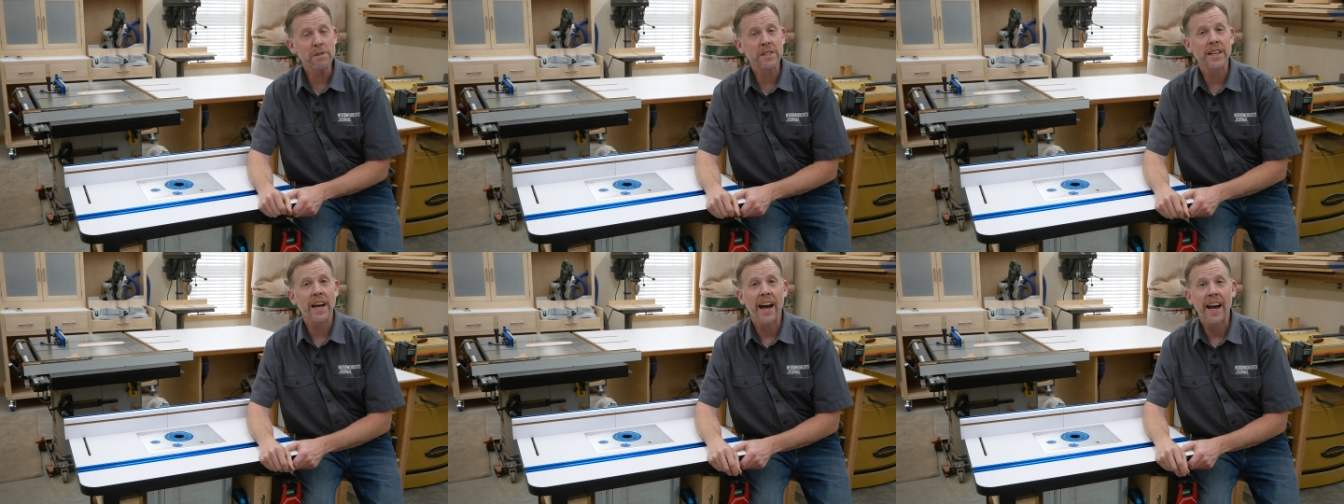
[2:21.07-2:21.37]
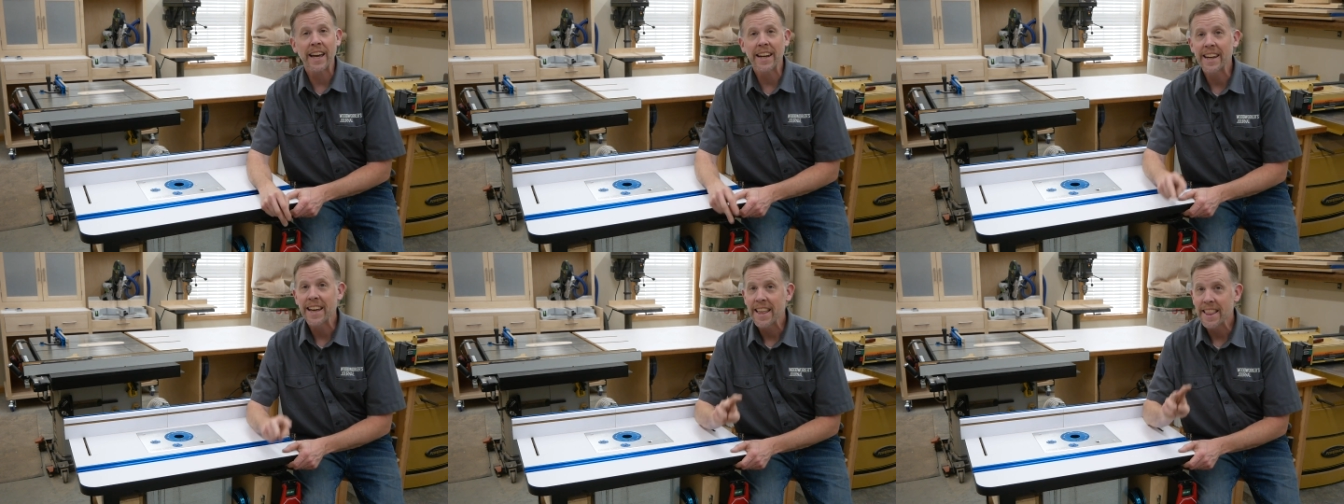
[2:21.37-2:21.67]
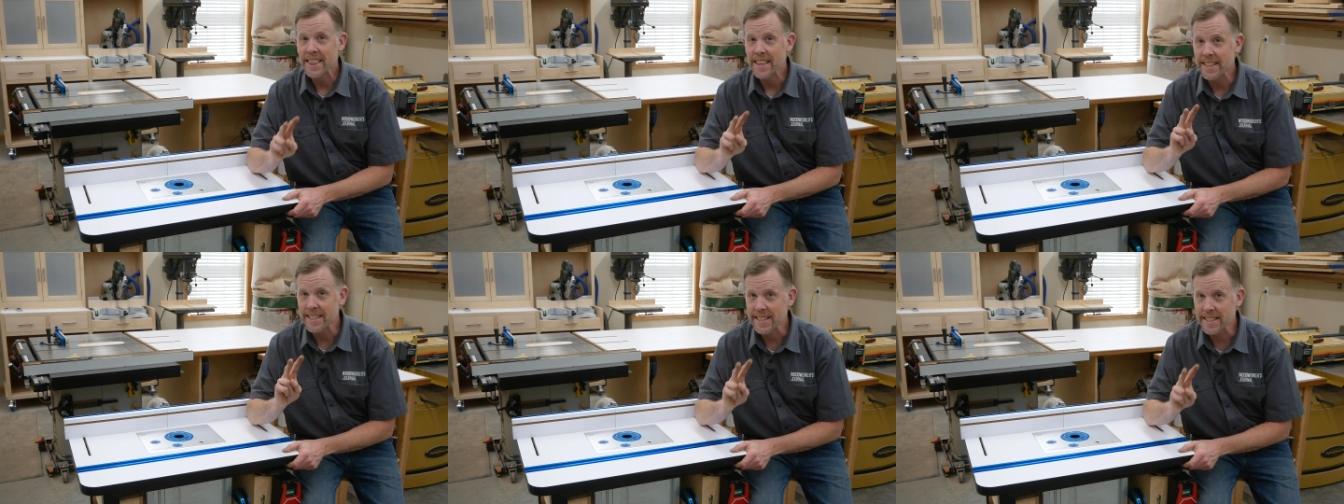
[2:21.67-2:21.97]
side,
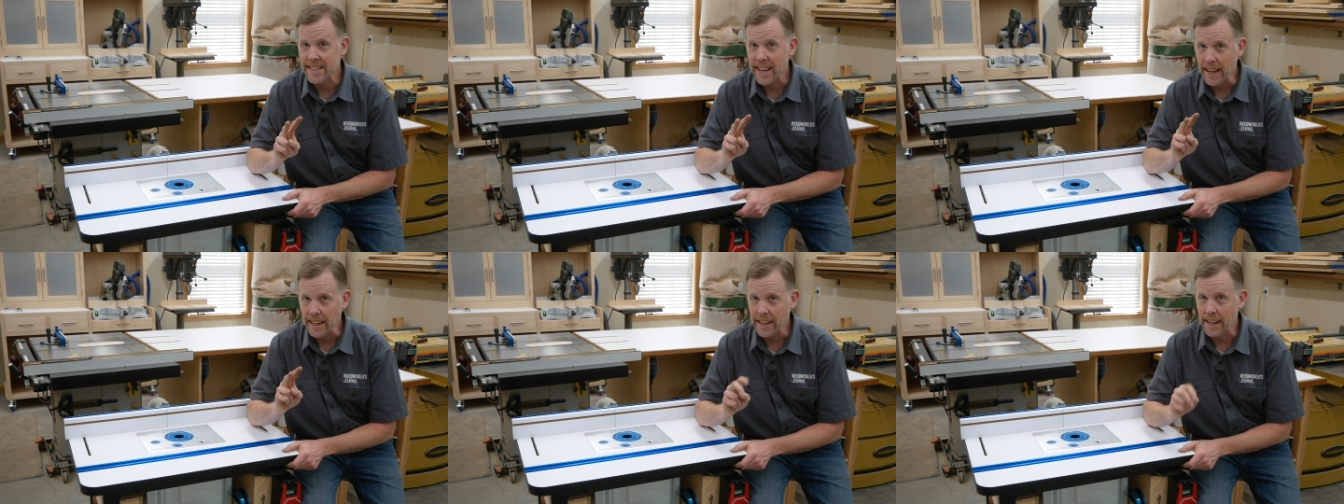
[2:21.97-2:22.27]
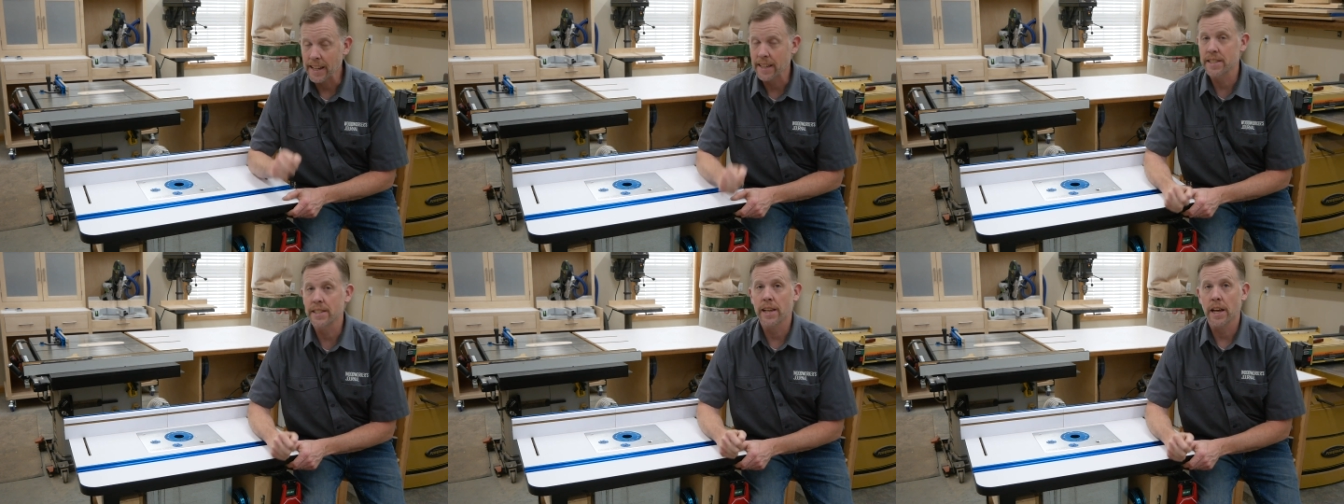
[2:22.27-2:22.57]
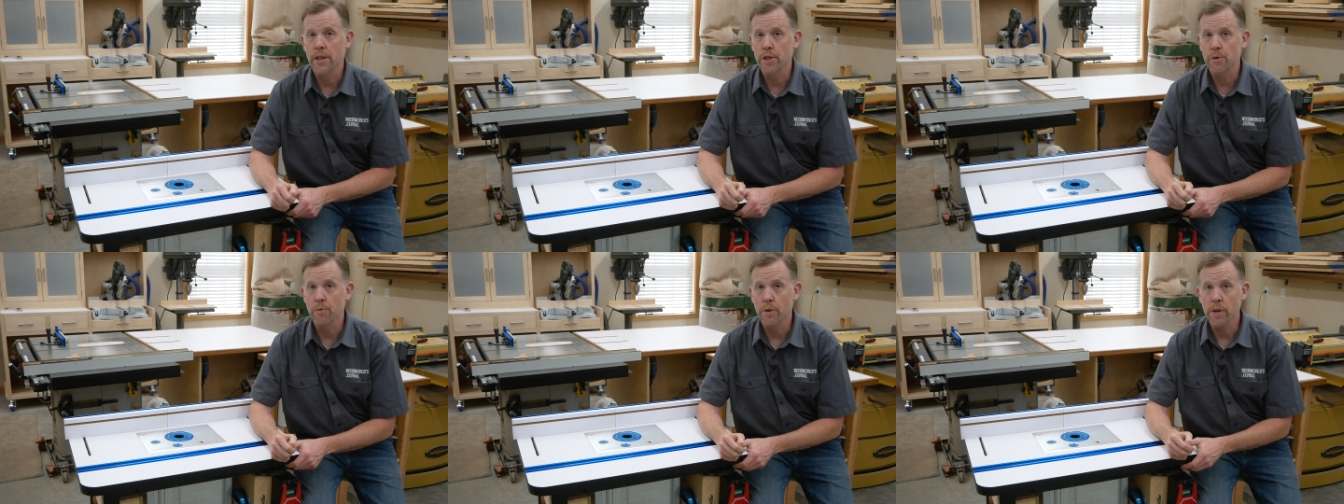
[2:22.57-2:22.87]
this second
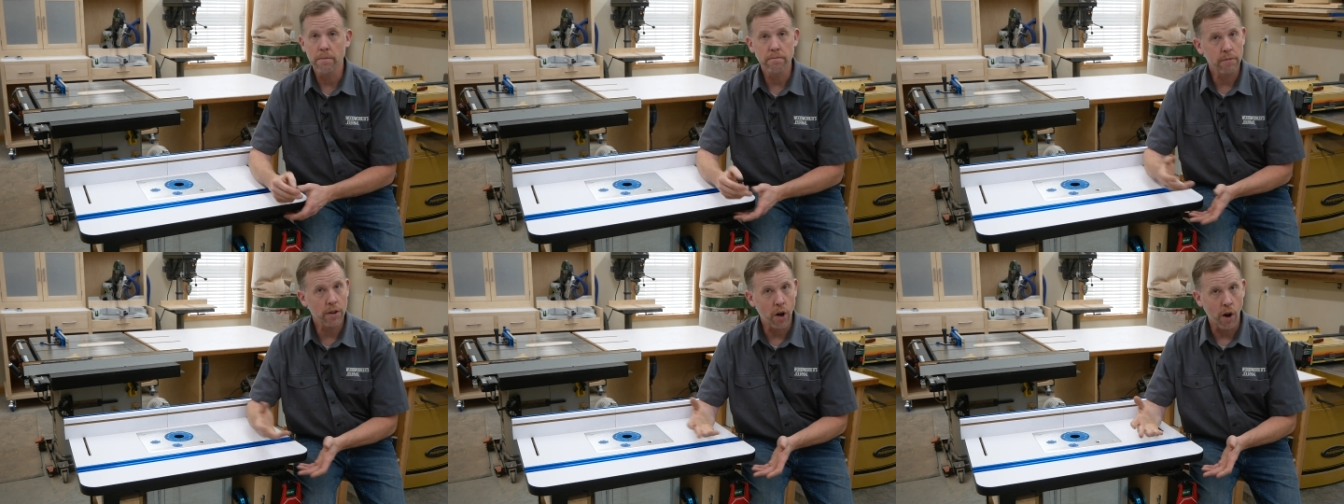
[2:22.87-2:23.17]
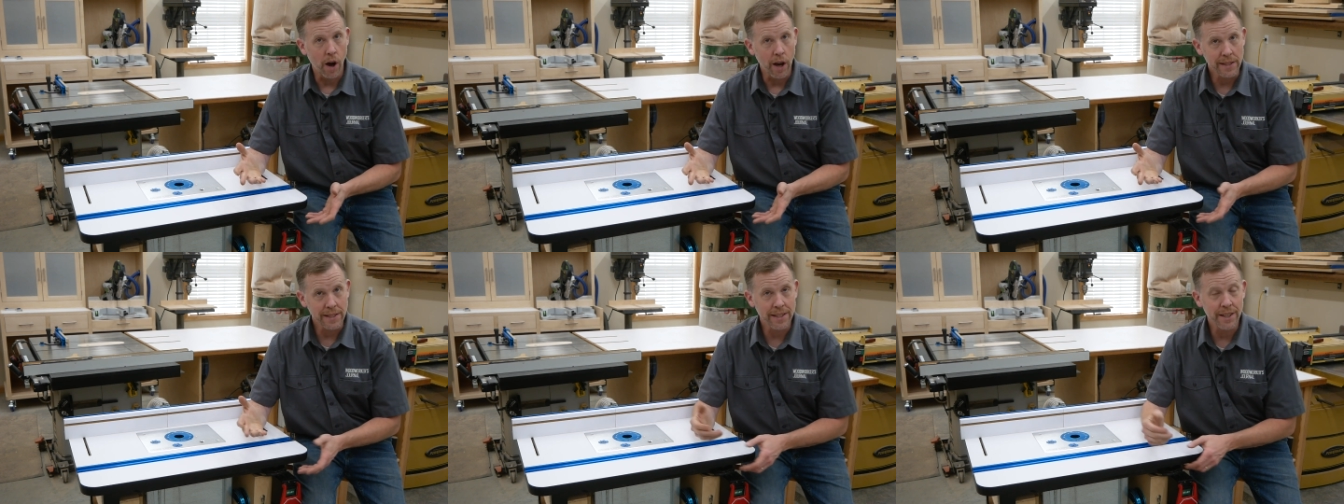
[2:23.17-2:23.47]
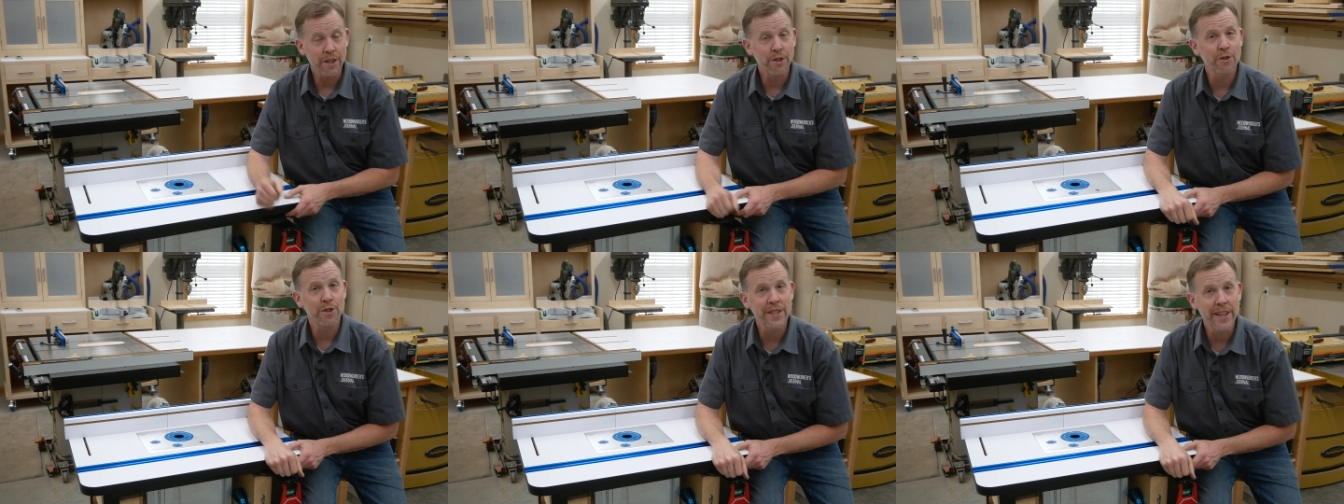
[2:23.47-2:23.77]
accessory costs
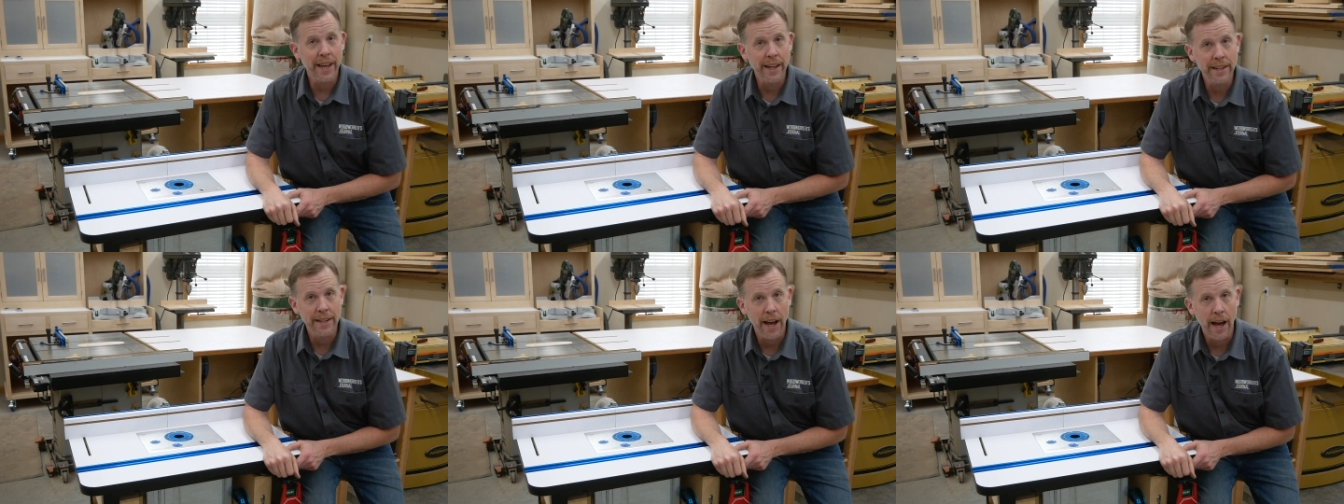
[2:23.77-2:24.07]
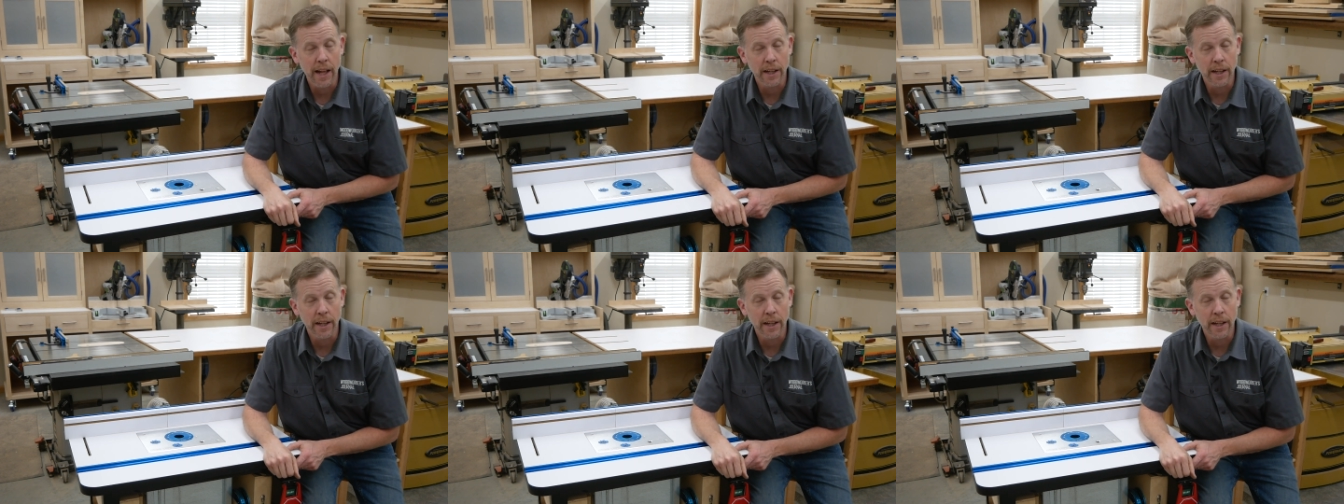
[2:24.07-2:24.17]
under $10